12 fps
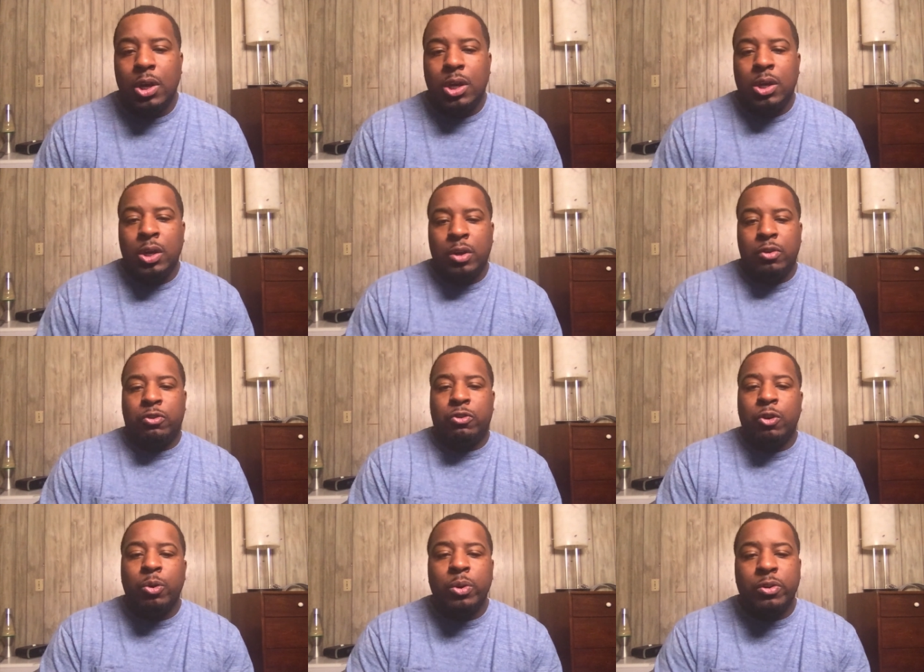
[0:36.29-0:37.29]
is
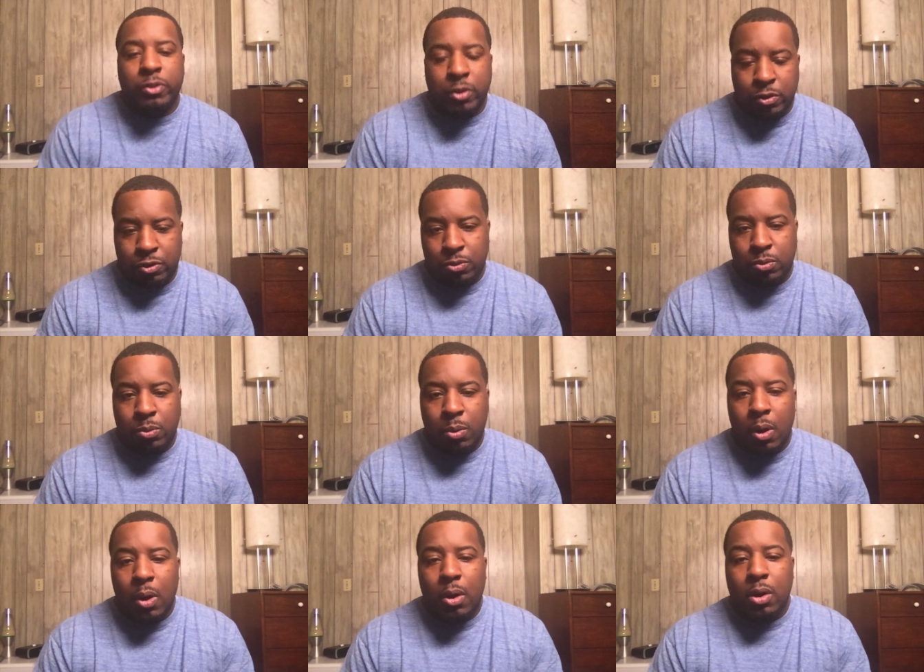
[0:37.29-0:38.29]
so essential,
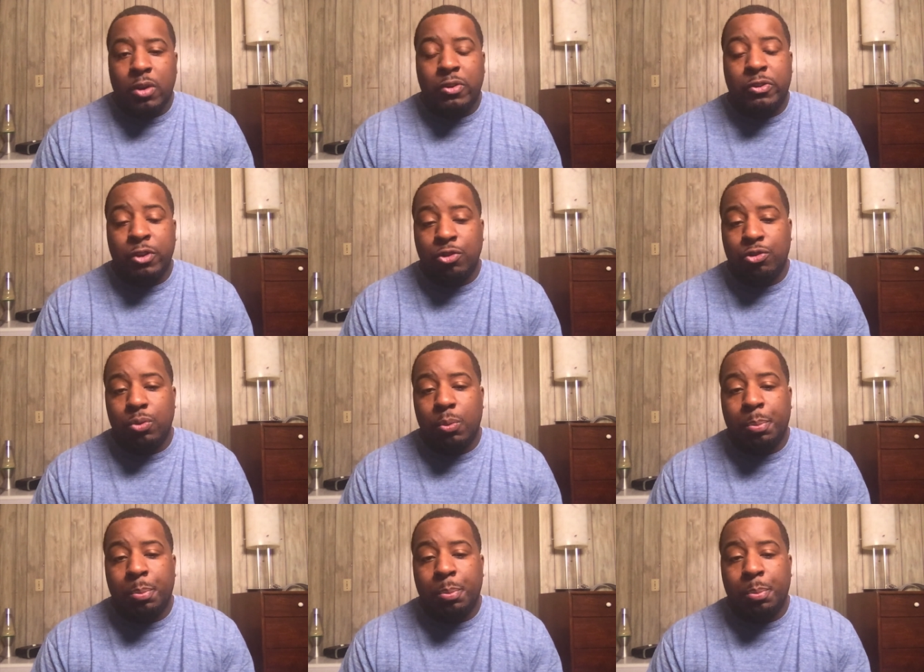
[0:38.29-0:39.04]
essential.